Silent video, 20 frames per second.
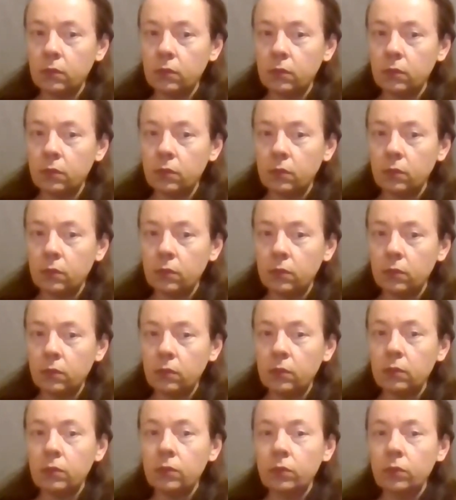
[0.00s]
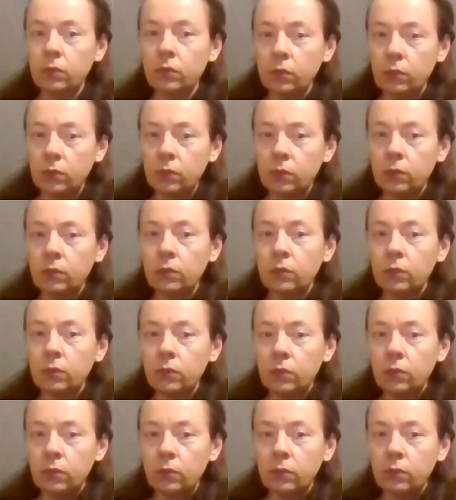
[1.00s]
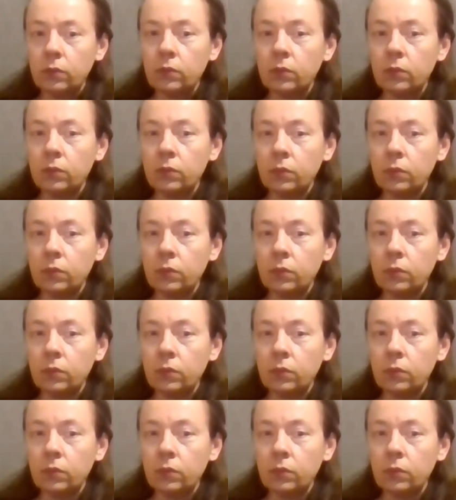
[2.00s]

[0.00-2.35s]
(silent)